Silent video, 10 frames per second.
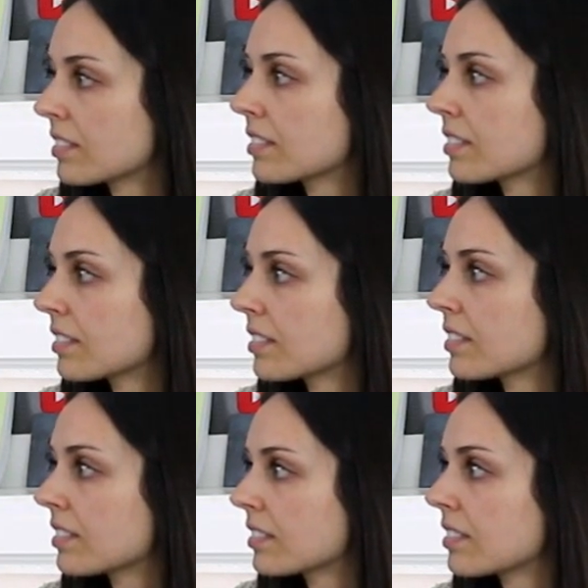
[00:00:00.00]

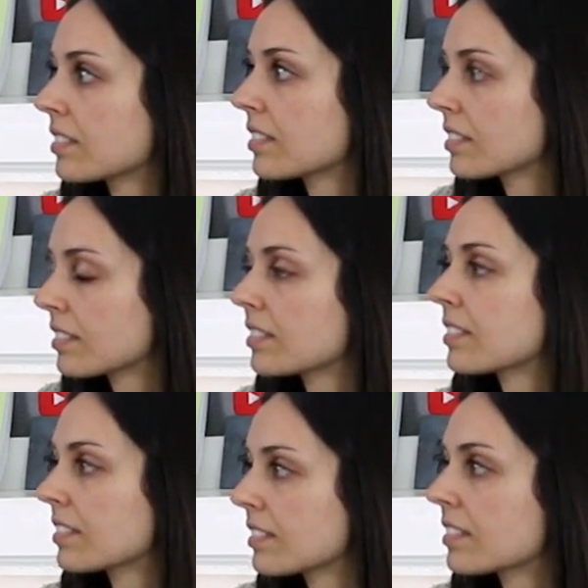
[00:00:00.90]

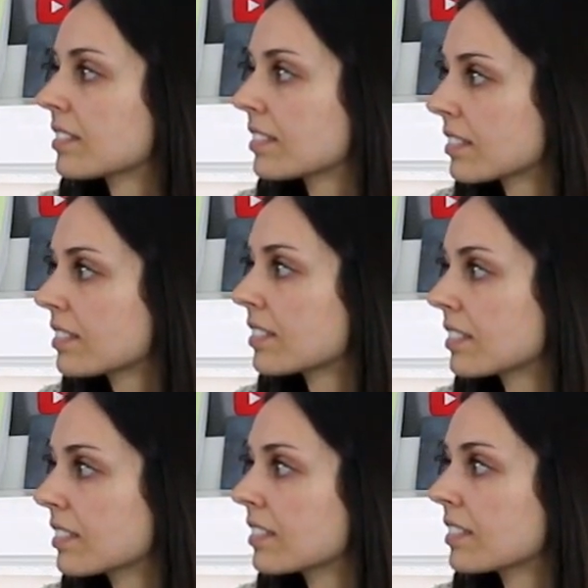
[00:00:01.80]

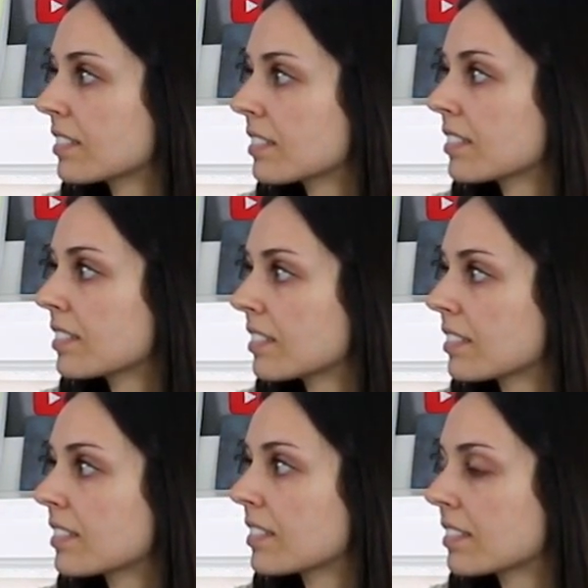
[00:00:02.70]

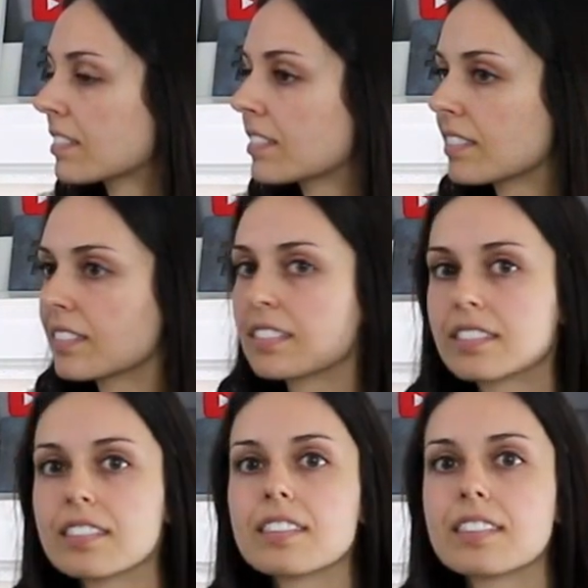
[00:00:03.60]

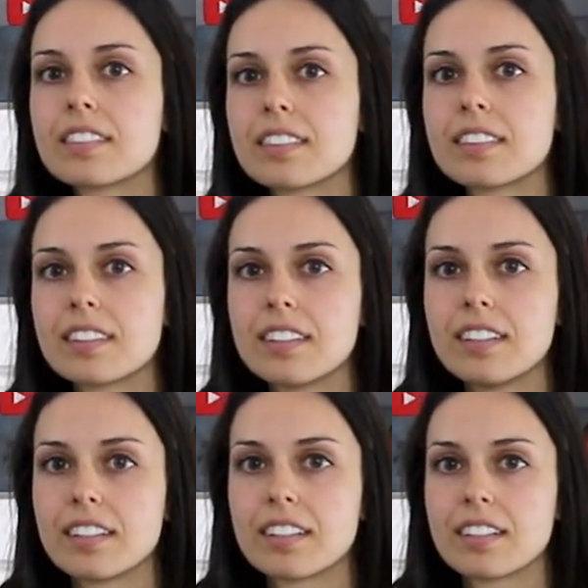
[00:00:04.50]

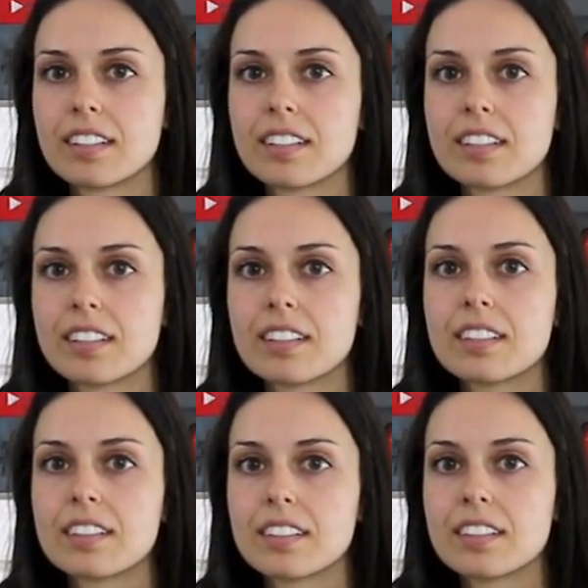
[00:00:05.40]

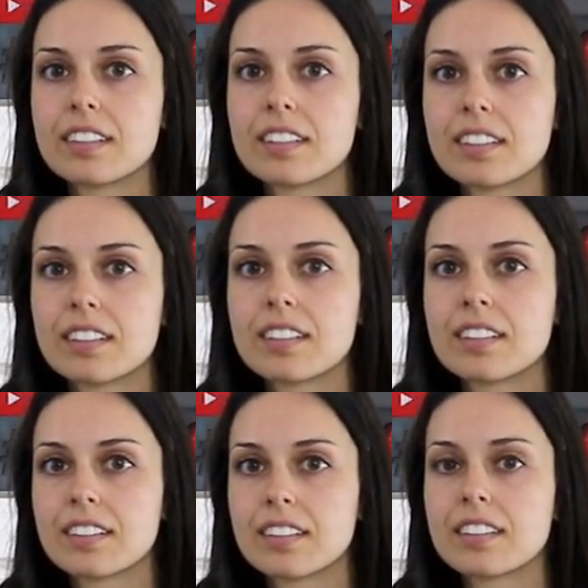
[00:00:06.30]

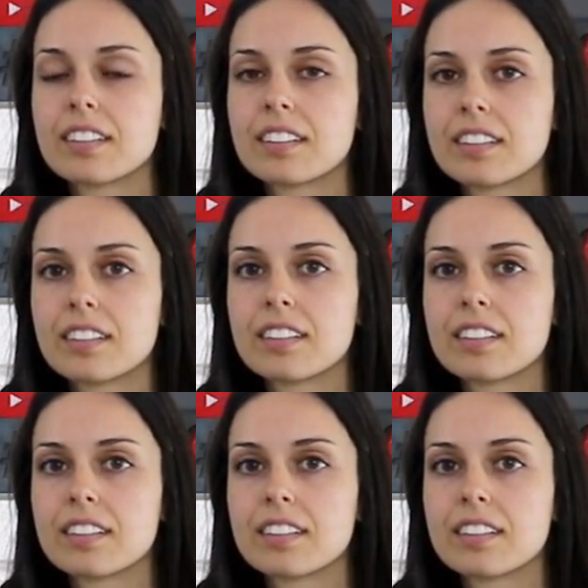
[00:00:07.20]
(not speaking)